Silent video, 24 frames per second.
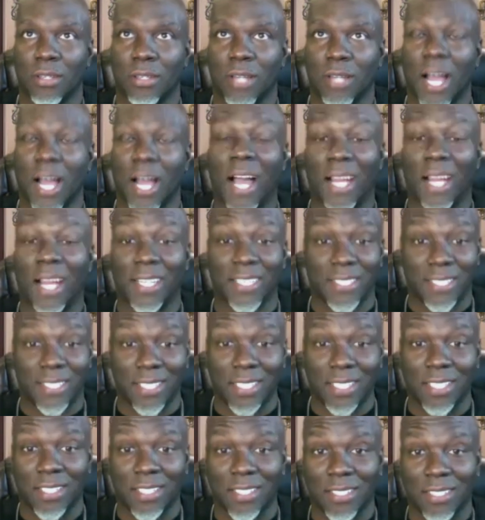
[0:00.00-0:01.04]

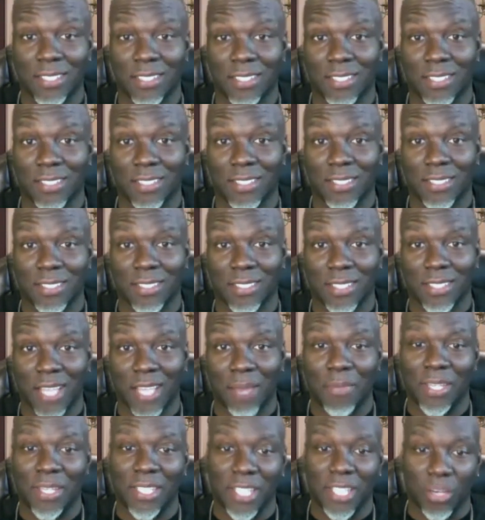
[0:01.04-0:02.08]
honesty i
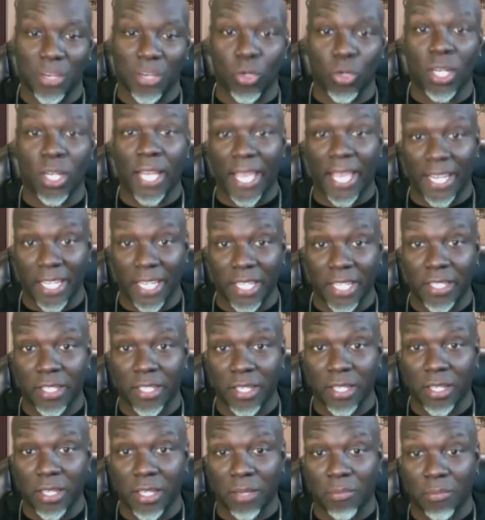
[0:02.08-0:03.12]
mean they're related
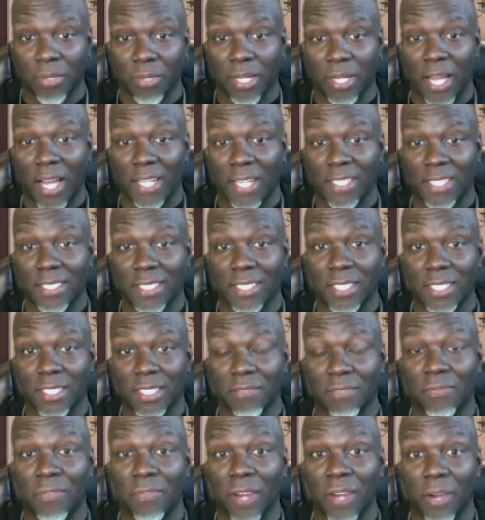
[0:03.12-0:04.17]
but honesty is a
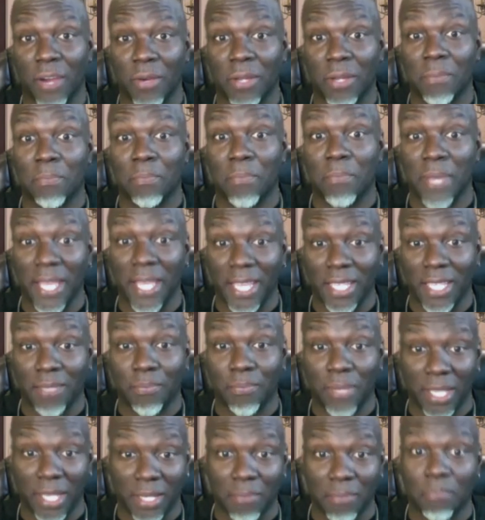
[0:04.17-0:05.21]
very big
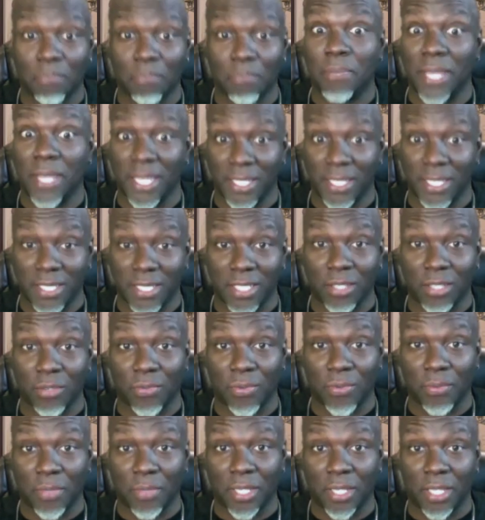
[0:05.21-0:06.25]
big big deal
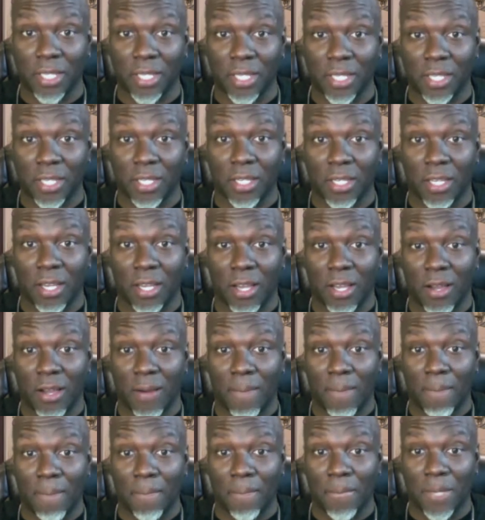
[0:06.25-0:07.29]
for me
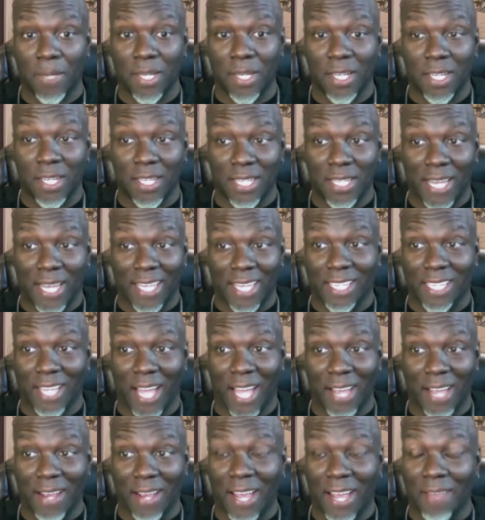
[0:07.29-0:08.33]
um like
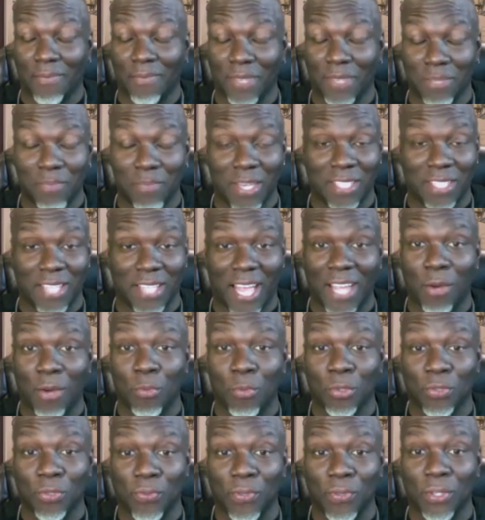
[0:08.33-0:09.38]
I, I it makes i
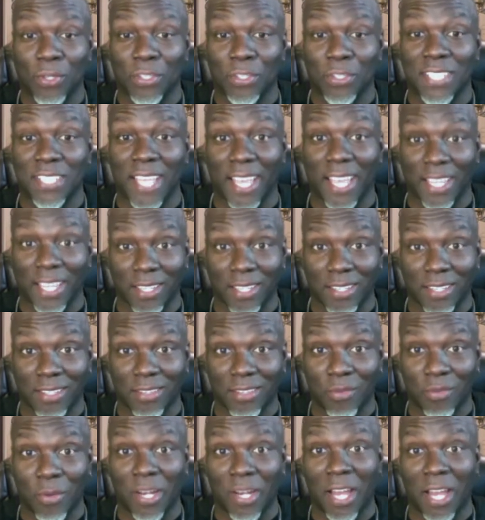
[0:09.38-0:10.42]
almost feel sick
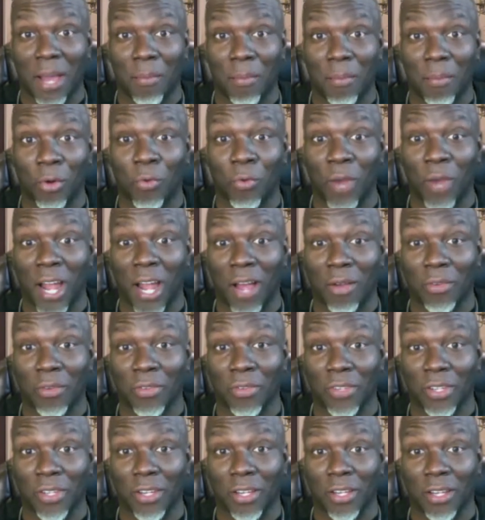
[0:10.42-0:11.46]
when i'm around
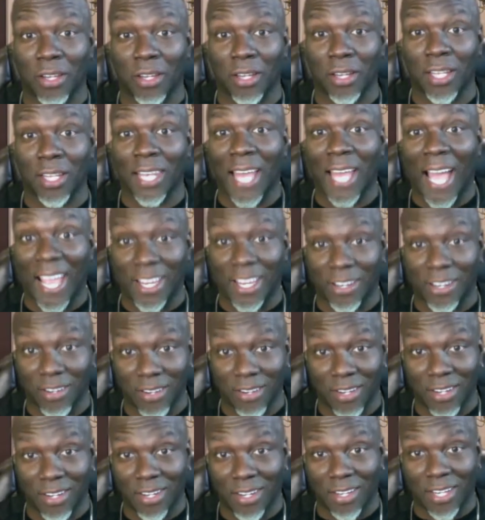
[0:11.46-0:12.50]
a, a liar
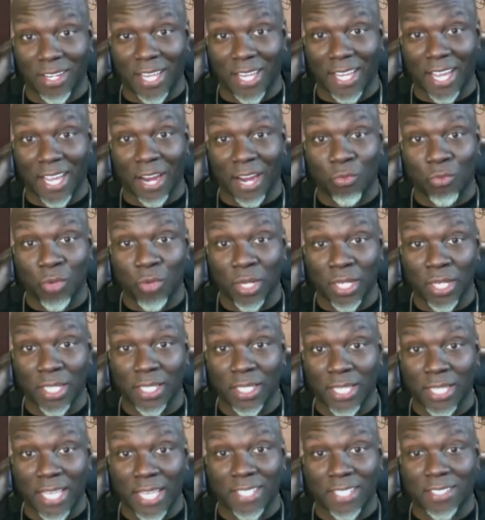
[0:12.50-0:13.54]
like I
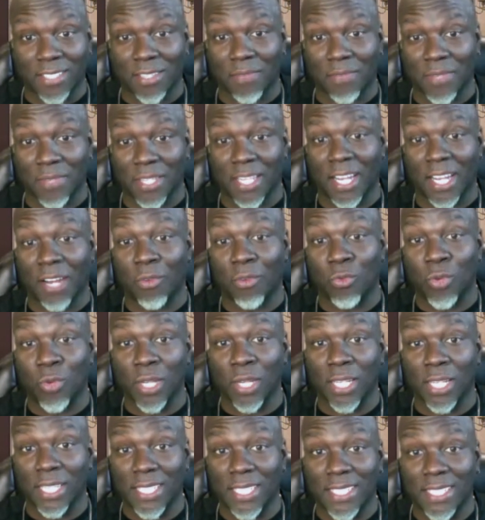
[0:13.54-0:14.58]
really, that's something that I
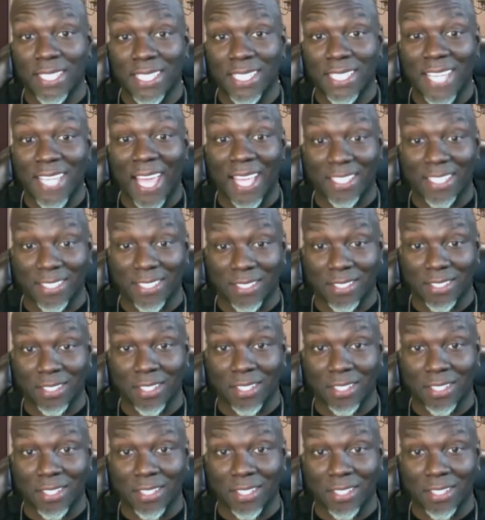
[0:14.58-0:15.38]
really detest.